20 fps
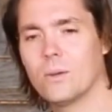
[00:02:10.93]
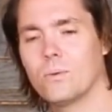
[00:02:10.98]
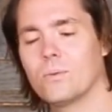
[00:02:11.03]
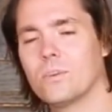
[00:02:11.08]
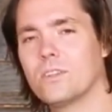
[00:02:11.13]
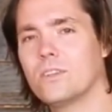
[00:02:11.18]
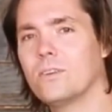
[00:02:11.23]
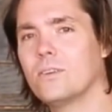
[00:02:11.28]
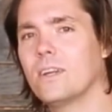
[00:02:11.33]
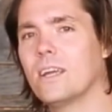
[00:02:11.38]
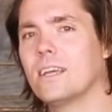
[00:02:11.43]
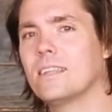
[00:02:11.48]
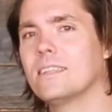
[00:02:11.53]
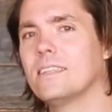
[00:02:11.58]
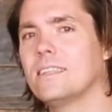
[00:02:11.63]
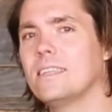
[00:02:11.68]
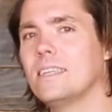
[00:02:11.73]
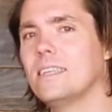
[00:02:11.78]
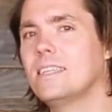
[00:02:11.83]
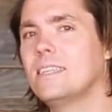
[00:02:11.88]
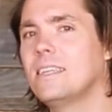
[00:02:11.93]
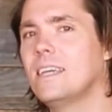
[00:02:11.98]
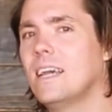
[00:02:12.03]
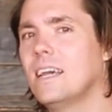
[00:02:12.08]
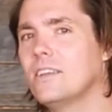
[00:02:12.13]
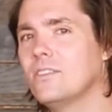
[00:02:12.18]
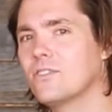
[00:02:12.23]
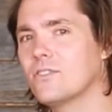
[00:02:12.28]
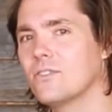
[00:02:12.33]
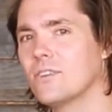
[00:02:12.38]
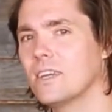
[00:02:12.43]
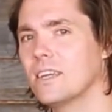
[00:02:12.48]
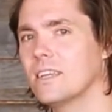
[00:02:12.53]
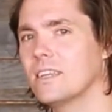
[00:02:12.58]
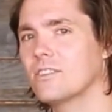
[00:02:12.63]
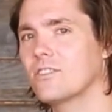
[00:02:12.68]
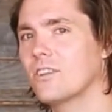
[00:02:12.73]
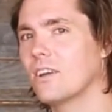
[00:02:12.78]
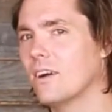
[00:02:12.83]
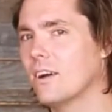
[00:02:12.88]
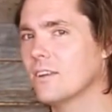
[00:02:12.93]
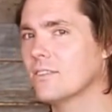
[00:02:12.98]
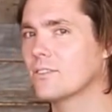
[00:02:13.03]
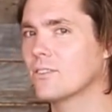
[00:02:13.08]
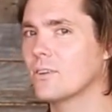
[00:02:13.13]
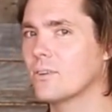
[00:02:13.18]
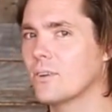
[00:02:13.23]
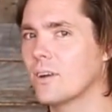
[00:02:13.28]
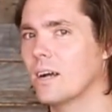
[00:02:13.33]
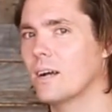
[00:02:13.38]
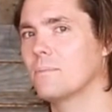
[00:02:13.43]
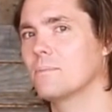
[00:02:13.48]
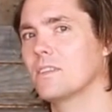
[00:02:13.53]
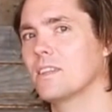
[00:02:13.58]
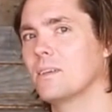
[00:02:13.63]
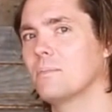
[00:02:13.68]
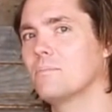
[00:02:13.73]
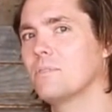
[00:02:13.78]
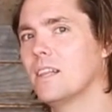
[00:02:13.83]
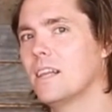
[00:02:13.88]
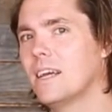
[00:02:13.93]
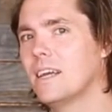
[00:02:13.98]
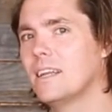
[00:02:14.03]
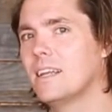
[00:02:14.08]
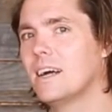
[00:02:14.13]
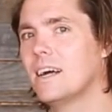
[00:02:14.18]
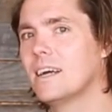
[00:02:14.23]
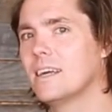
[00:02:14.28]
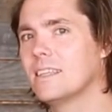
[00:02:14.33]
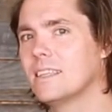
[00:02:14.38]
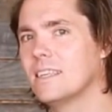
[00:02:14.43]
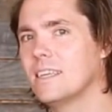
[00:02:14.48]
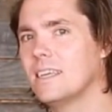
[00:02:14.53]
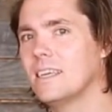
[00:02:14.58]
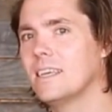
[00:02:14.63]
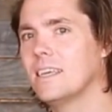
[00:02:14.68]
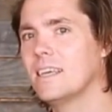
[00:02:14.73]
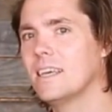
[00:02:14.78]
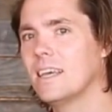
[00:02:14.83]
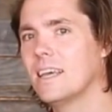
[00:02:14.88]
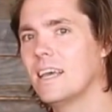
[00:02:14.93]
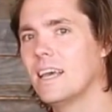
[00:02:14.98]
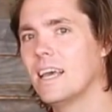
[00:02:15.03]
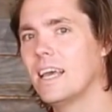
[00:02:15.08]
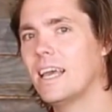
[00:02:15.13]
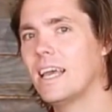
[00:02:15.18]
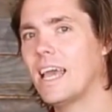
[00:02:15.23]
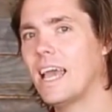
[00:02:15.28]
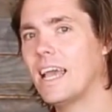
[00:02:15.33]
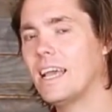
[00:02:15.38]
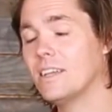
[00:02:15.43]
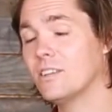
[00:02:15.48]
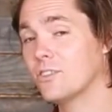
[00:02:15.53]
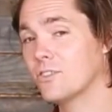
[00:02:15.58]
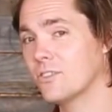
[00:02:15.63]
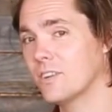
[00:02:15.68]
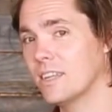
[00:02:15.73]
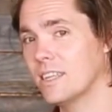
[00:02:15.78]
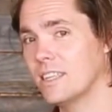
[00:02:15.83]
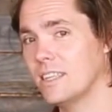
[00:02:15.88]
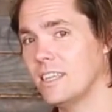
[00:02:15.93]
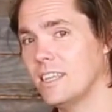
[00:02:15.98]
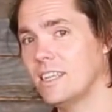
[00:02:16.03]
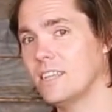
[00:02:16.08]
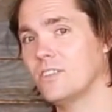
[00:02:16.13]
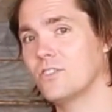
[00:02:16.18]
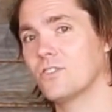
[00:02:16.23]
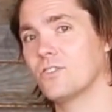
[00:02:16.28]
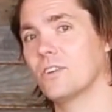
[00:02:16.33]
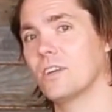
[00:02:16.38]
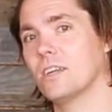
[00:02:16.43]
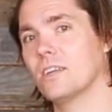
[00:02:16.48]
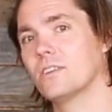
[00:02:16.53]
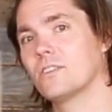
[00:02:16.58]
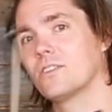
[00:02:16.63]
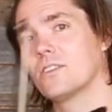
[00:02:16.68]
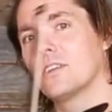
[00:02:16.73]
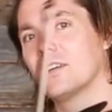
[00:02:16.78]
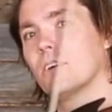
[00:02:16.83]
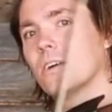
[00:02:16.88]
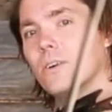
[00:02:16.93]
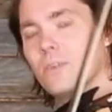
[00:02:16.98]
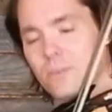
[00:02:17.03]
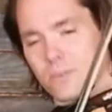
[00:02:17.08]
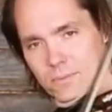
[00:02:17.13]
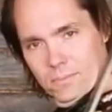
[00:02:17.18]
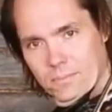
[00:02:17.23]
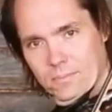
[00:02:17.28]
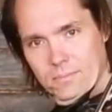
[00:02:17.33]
we'll do it on the D and the A string. It's also commonly played on the A string and the E string. So,